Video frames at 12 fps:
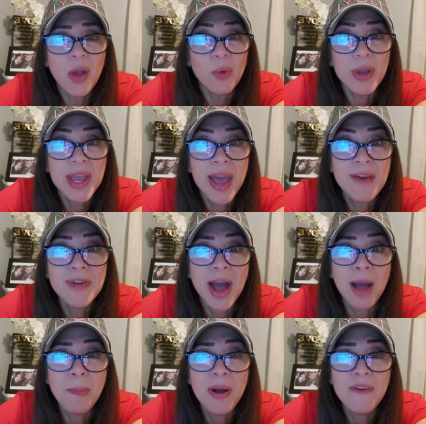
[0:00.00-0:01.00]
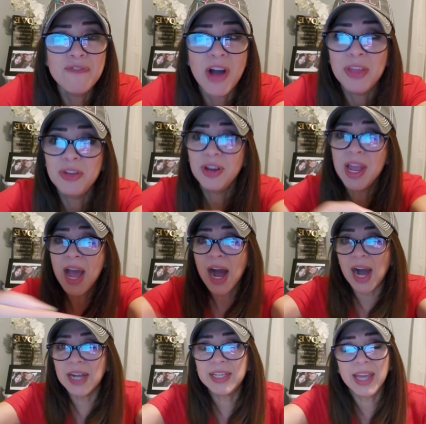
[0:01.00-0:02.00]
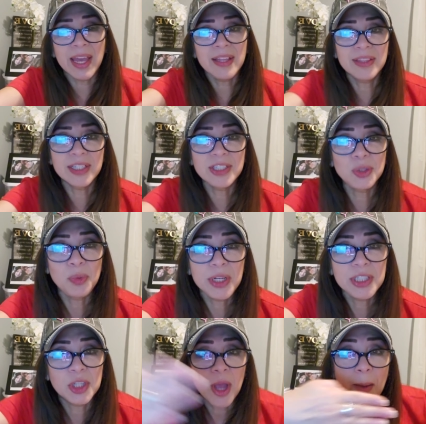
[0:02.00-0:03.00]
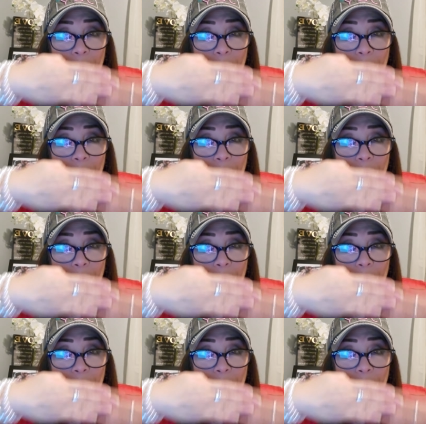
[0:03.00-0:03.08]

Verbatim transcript: We have Abba Father. Again, this reads